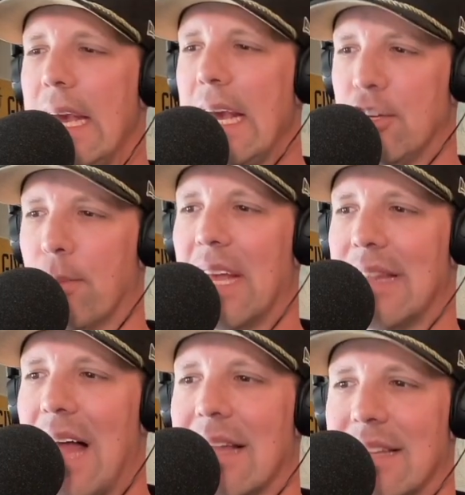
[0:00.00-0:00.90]
and you'll be a
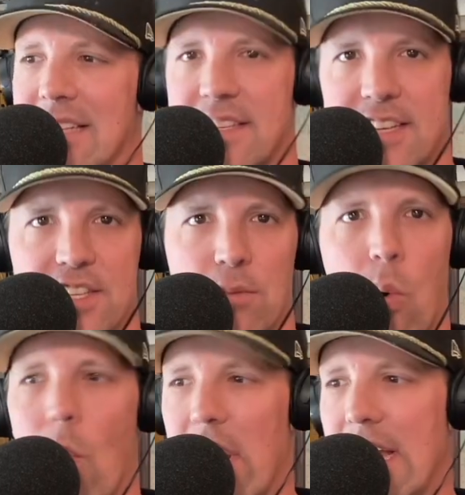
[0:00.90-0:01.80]
lot less
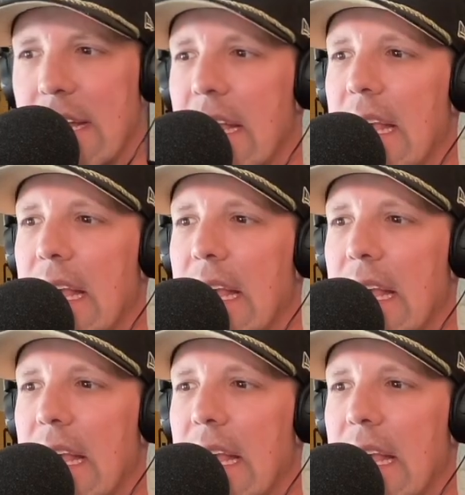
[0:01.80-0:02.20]
disappointed.